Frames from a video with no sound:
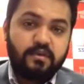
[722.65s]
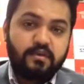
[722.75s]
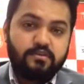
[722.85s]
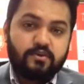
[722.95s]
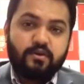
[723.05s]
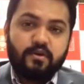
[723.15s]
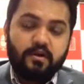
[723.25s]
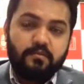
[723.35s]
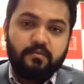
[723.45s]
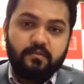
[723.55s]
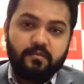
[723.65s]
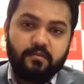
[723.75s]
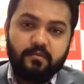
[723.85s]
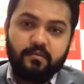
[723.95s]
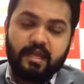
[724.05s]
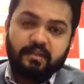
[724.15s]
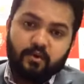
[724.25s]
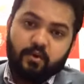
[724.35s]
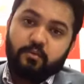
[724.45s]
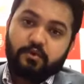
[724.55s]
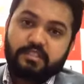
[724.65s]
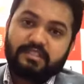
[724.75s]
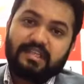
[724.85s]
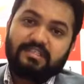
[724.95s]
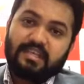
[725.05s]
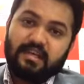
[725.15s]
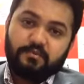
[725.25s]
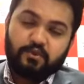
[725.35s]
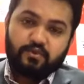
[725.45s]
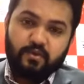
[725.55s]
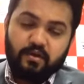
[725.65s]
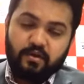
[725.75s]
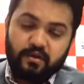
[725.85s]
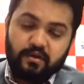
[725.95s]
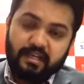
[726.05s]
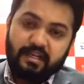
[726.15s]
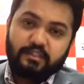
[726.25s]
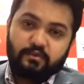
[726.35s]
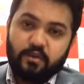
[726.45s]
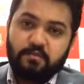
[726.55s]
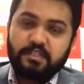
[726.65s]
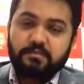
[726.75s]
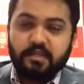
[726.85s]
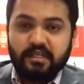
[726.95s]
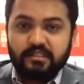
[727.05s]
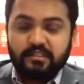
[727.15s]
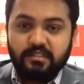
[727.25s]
So and the whole process can take up to at least 12 months plus.